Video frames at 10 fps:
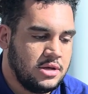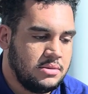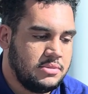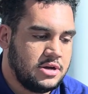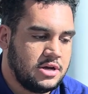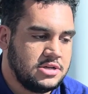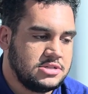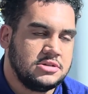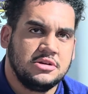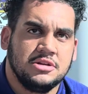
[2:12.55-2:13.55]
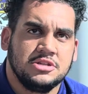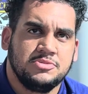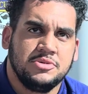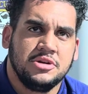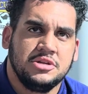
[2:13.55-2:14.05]
But it's a learning
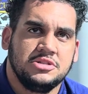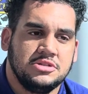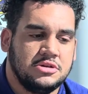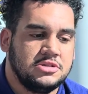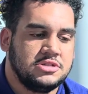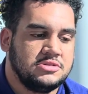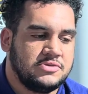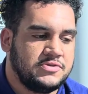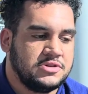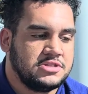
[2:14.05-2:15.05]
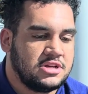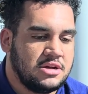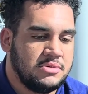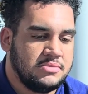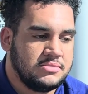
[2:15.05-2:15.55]
experience. You know, this is the first
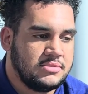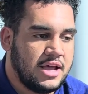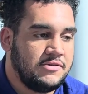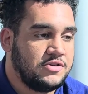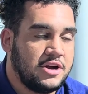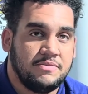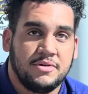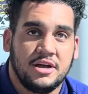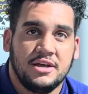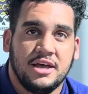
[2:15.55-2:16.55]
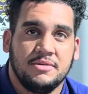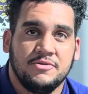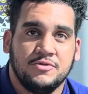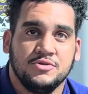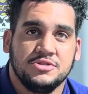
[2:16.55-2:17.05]
time ever I've probably had a
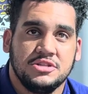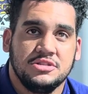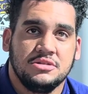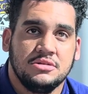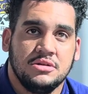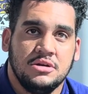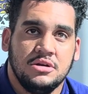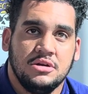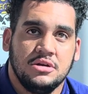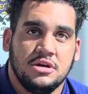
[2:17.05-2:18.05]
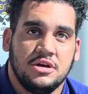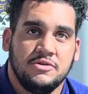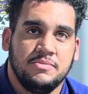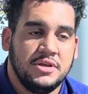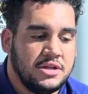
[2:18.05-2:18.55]
full season
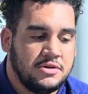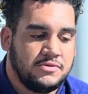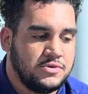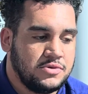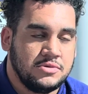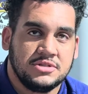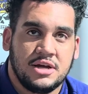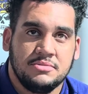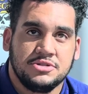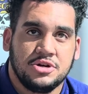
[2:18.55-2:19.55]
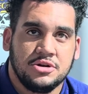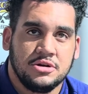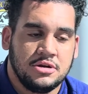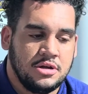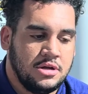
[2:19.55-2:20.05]
of being a full-time starter.